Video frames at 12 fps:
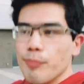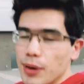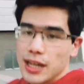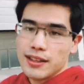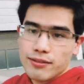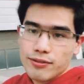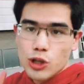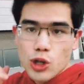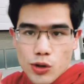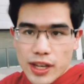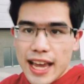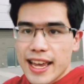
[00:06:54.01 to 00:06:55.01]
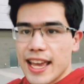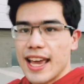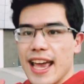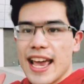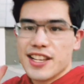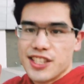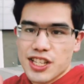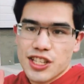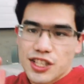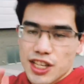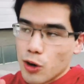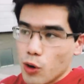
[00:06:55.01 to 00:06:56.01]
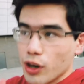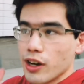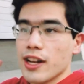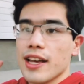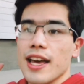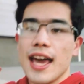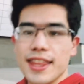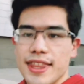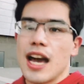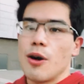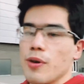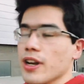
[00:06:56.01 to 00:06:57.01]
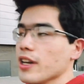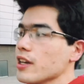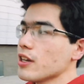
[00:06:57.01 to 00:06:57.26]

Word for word: But you can get a season ticket holder in that way.